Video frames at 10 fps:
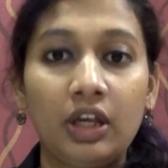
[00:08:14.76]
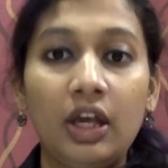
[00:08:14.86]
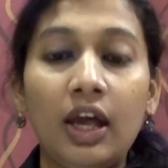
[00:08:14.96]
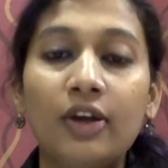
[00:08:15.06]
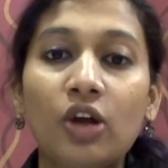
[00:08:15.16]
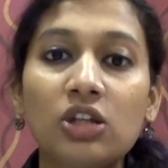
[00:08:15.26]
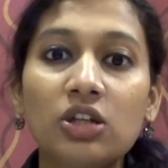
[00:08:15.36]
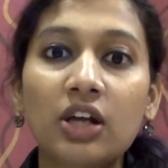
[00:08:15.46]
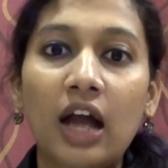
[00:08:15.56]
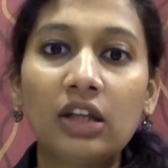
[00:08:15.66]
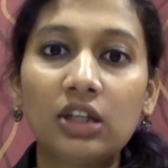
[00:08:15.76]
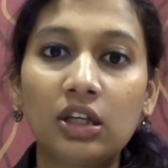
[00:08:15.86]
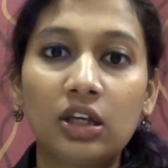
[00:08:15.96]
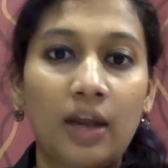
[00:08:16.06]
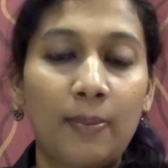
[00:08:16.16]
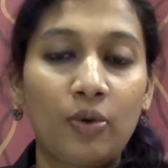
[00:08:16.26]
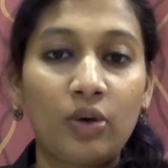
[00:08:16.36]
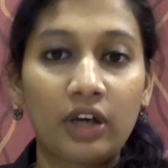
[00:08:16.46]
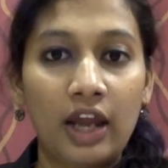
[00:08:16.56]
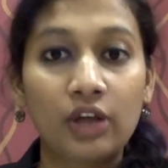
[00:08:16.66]
It also cut the repo
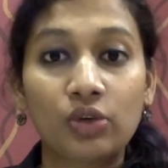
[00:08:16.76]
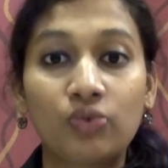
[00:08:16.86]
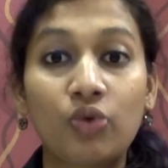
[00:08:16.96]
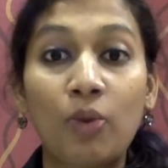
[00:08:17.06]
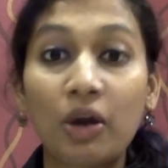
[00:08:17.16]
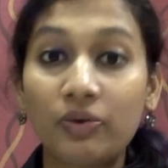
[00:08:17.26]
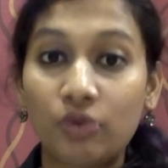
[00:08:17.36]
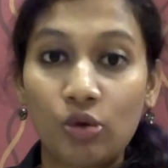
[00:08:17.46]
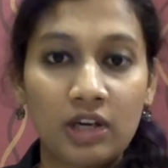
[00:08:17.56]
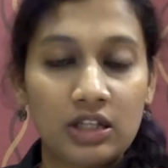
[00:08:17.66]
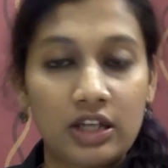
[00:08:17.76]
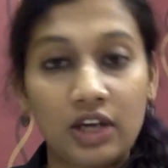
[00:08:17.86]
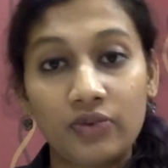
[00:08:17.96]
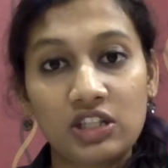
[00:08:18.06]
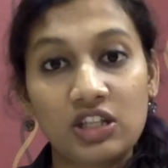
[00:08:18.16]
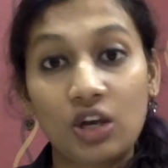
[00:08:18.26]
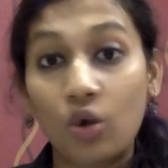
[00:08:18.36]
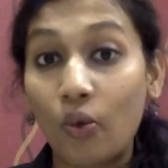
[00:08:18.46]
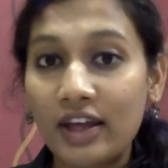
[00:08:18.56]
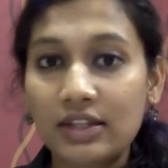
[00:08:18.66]
rate to 4.4%, which is the
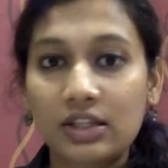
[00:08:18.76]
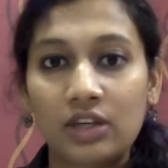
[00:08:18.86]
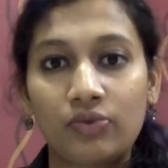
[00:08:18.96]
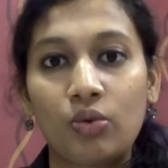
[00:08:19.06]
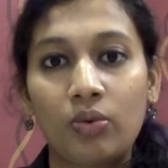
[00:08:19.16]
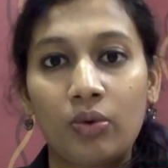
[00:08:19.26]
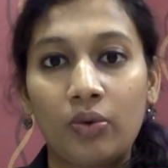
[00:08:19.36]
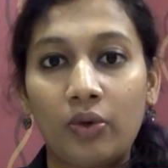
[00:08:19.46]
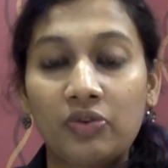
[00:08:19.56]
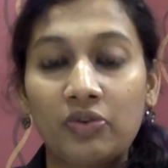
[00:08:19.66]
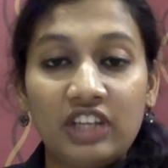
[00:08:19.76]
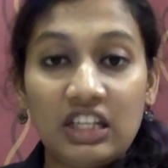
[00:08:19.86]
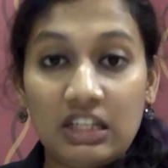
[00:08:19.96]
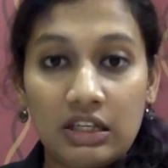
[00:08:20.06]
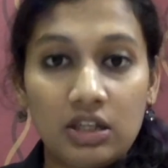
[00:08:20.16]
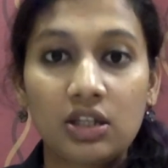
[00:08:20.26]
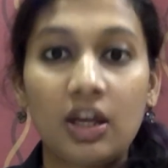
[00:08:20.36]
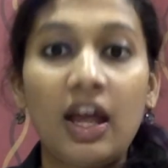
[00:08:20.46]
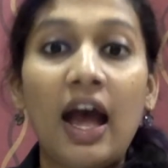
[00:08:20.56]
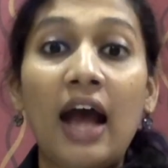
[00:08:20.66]
lowest in 15 years,
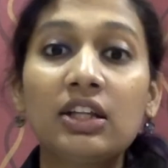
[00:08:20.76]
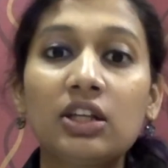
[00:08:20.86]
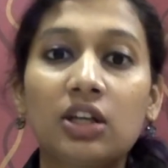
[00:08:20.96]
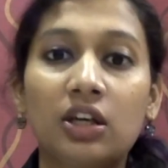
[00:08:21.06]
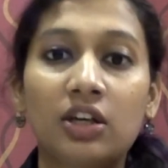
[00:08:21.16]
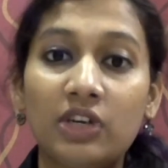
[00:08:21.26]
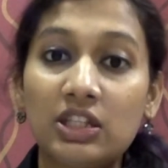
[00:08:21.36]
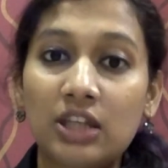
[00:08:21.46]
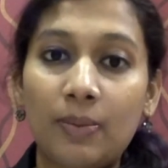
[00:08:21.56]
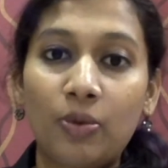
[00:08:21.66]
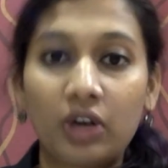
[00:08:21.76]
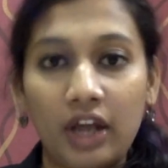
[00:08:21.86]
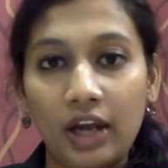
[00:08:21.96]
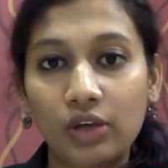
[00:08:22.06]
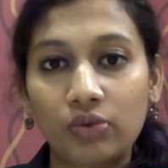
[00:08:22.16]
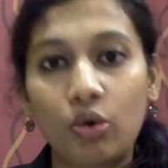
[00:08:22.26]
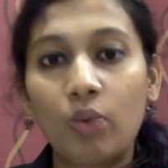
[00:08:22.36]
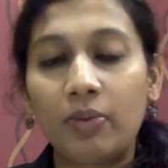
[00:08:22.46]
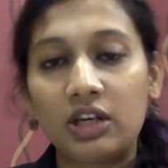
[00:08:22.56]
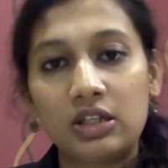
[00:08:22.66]
and the reverse repo rate to
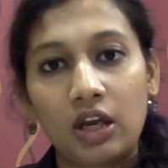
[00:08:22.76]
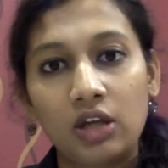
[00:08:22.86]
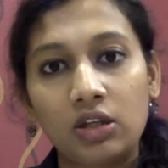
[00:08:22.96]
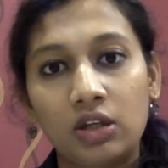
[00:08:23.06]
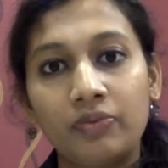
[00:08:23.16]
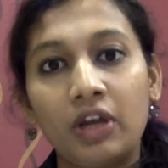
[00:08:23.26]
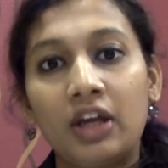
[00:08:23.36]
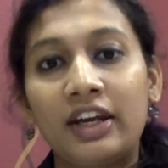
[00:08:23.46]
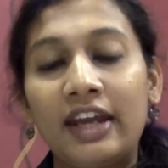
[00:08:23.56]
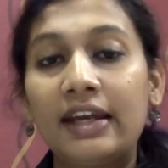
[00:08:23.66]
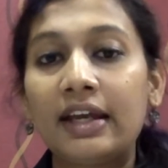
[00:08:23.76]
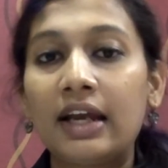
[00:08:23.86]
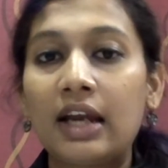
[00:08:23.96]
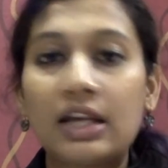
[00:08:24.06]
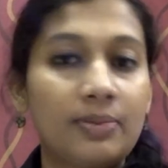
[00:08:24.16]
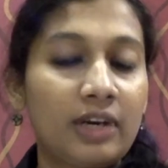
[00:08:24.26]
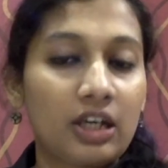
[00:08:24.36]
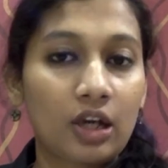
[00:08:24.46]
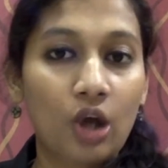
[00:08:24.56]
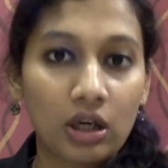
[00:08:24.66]
4%, creating an
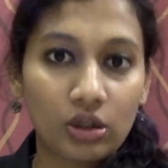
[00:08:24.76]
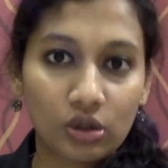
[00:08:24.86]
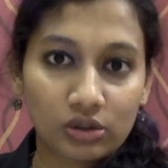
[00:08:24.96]
asymmetric corridor.